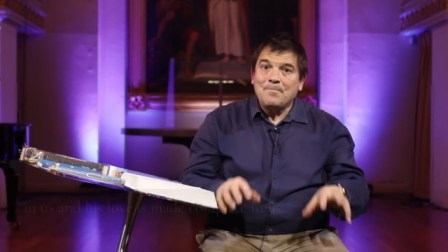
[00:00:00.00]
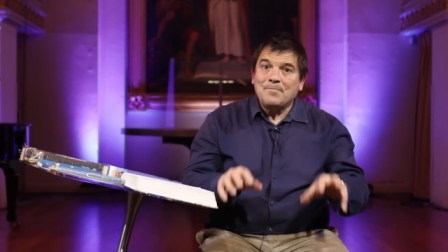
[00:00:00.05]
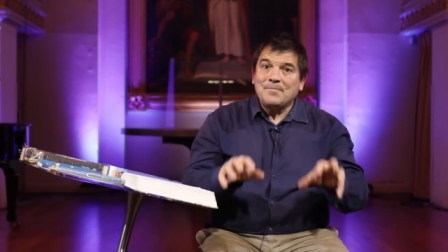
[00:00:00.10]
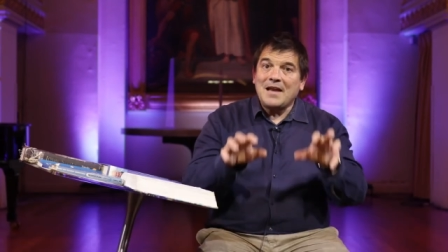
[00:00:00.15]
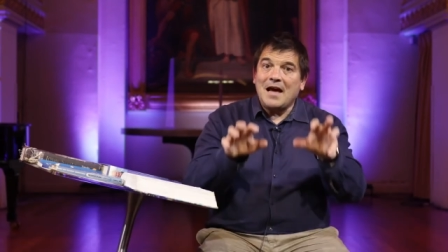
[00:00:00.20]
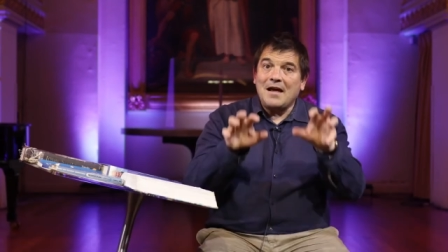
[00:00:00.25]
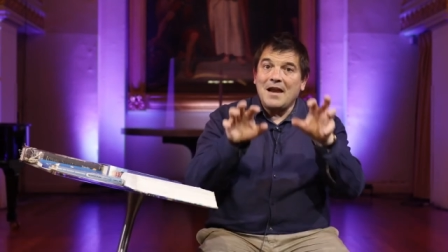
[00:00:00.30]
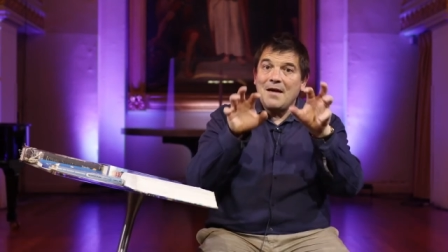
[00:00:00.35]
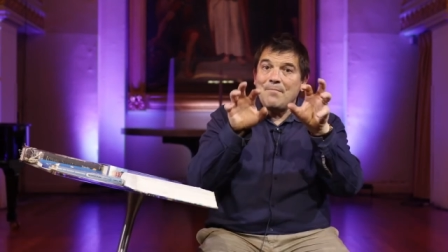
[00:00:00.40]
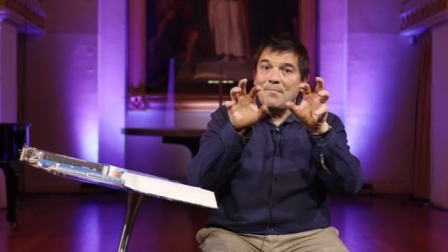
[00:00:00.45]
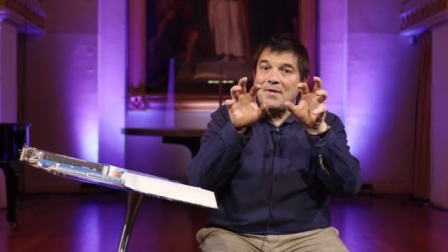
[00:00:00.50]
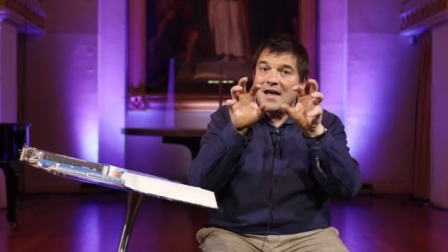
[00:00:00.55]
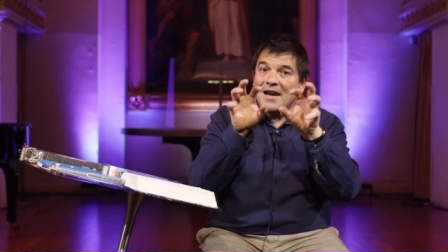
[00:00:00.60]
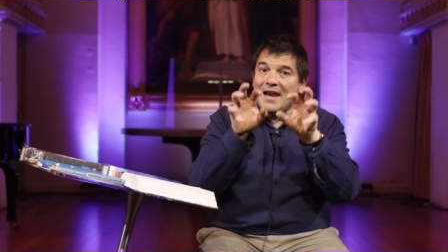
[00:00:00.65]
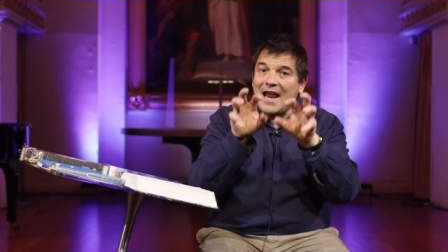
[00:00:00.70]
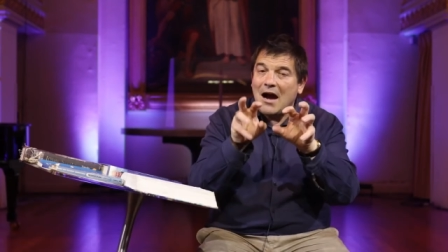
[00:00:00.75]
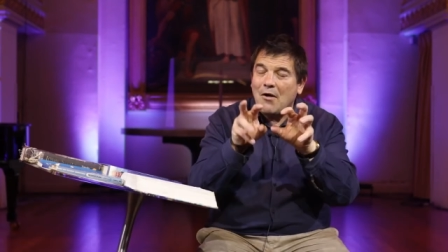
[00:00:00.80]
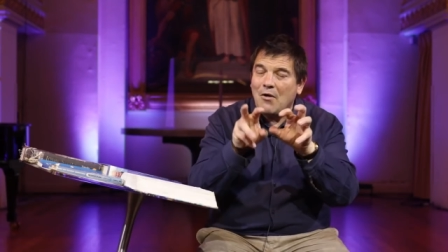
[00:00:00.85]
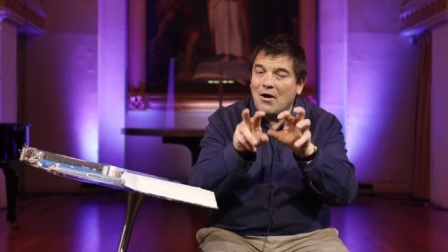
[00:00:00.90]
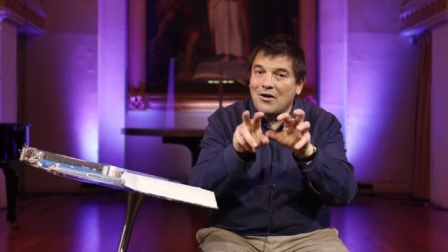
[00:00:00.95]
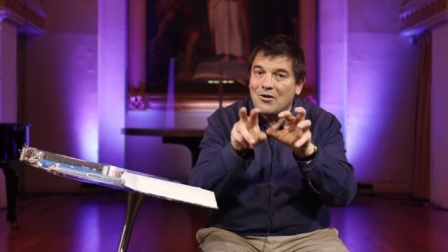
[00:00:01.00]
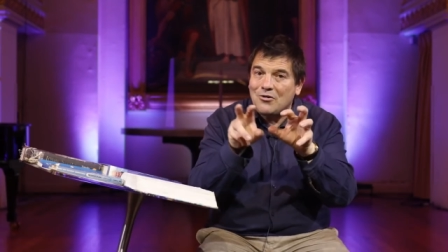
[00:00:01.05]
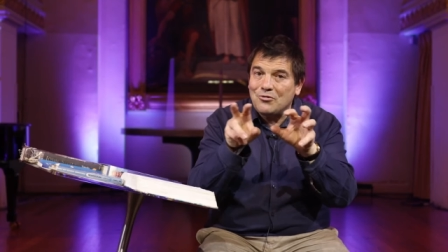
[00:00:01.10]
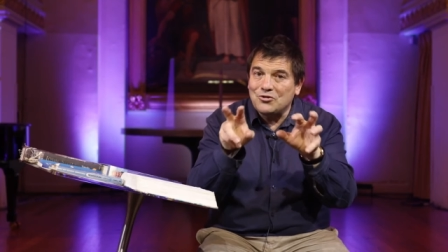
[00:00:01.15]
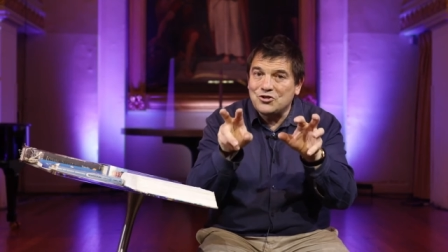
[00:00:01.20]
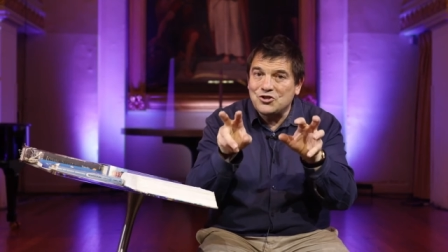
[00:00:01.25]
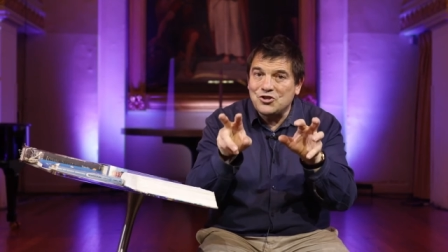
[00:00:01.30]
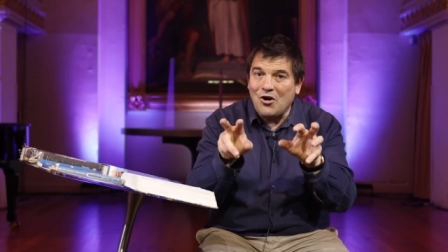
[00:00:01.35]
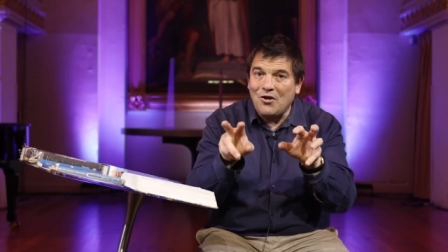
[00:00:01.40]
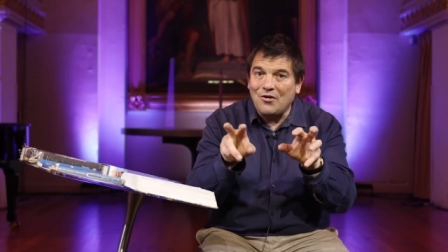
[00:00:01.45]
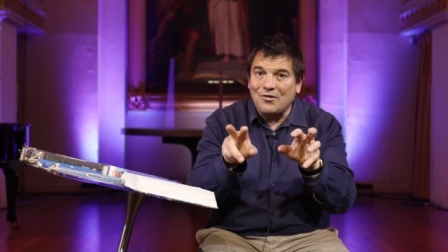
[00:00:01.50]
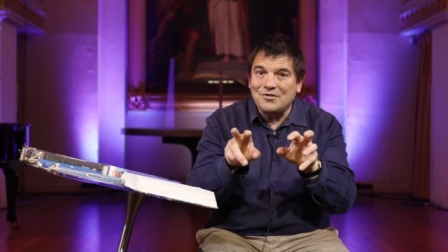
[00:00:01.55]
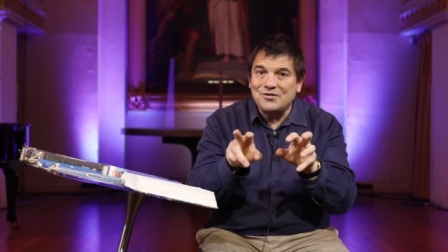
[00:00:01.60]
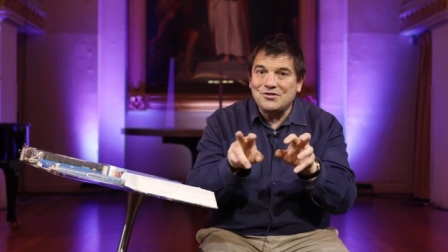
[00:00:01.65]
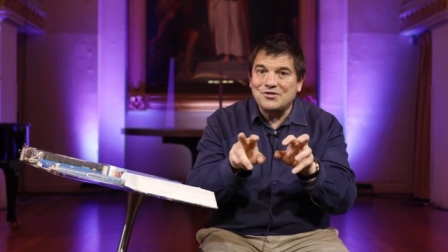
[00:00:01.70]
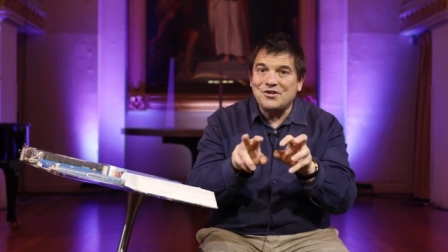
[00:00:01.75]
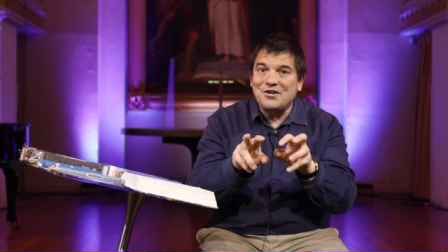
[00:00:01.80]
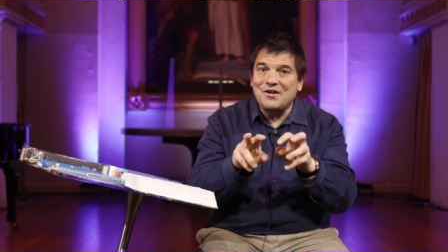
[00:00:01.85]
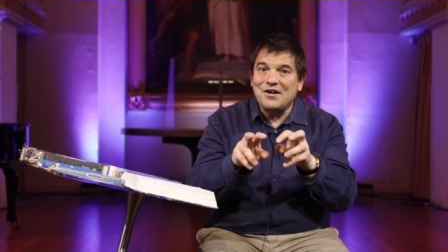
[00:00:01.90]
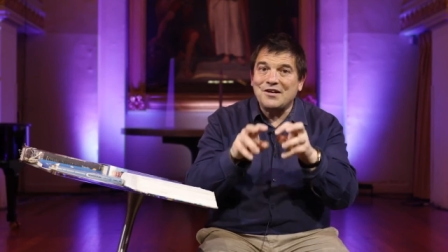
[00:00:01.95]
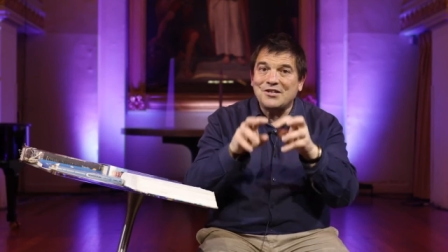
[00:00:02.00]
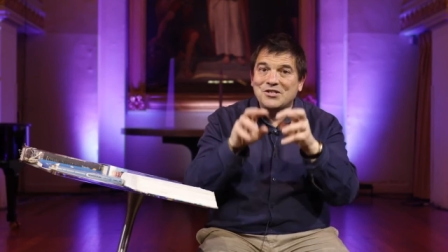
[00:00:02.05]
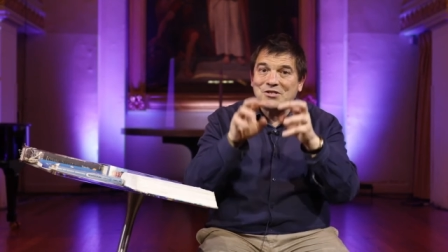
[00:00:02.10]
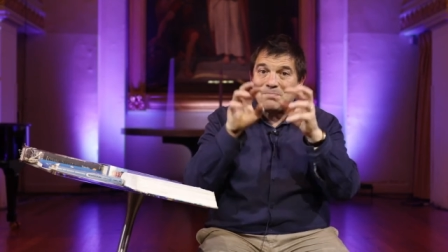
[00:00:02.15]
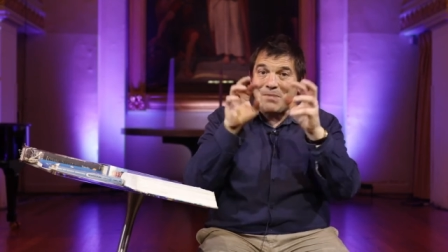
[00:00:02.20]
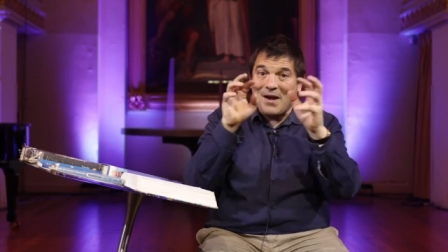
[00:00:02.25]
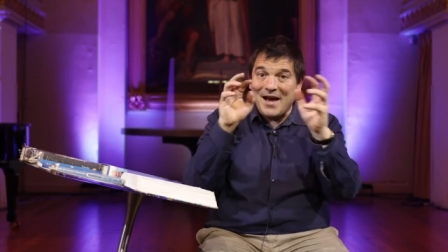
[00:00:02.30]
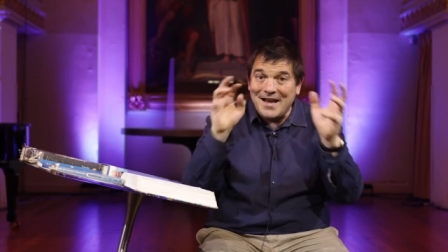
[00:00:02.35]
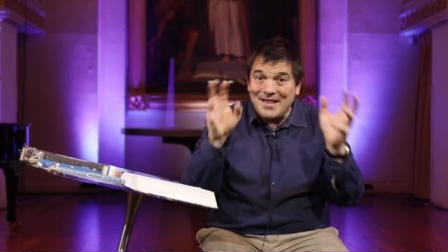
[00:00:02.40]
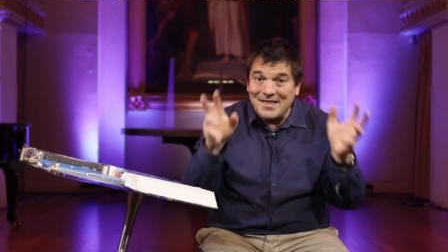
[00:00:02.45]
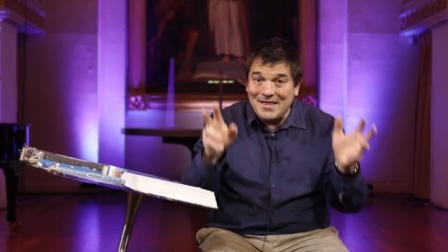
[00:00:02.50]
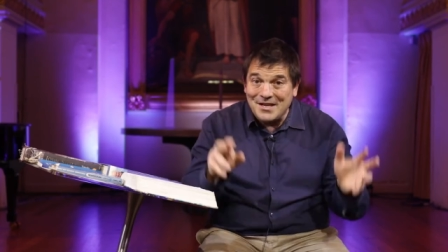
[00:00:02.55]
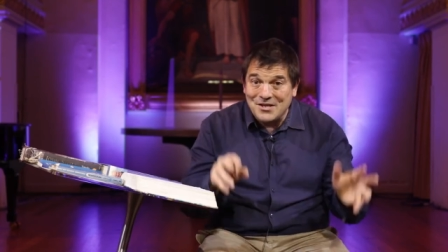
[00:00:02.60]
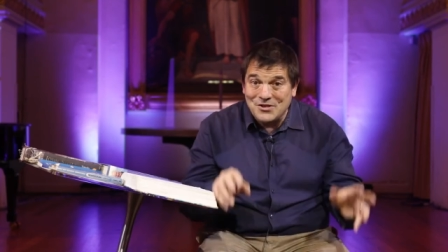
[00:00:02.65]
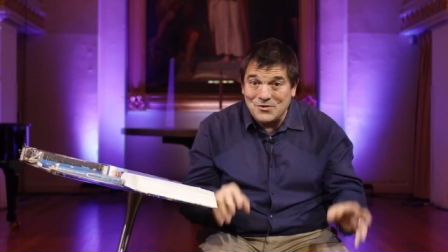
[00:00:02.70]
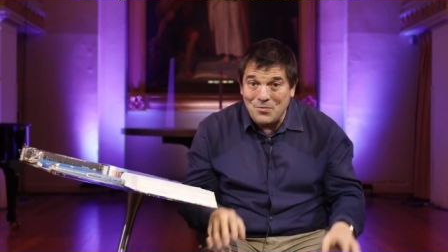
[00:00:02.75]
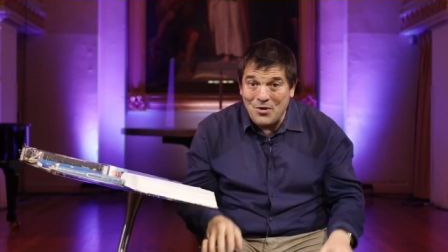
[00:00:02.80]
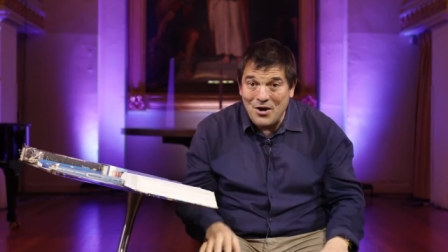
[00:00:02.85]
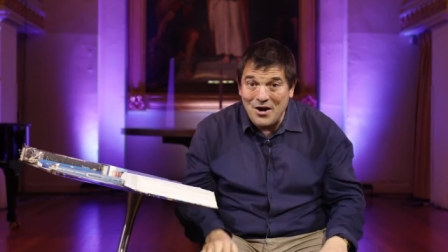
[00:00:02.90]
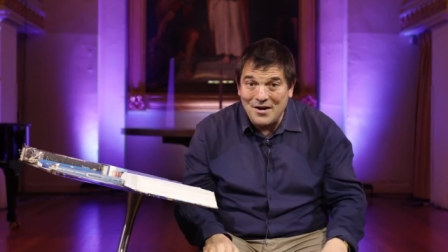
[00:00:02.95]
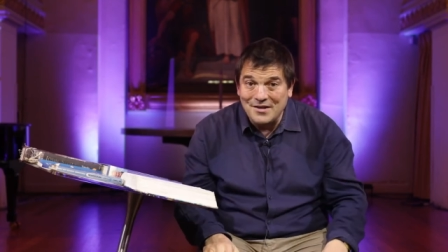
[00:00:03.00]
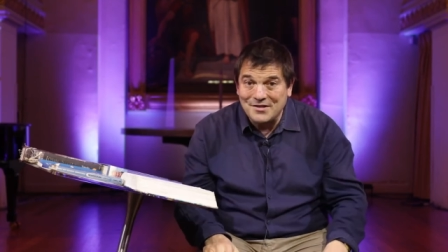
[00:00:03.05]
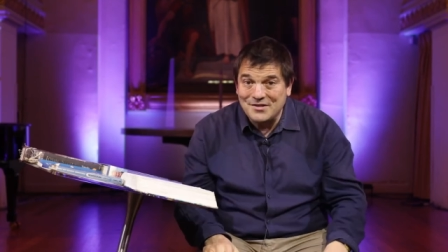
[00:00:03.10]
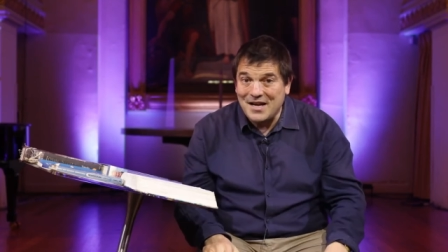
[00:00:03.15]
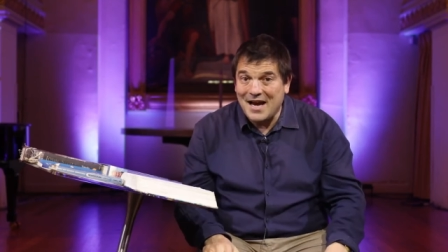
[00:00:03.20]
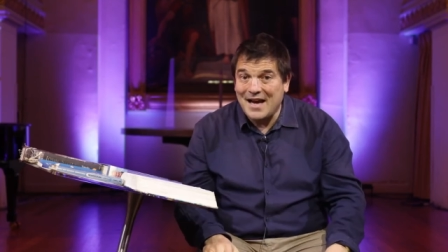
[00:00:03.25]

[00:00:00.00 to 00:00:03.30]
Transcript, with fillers: Now, let me allow Uncle John to explain these words.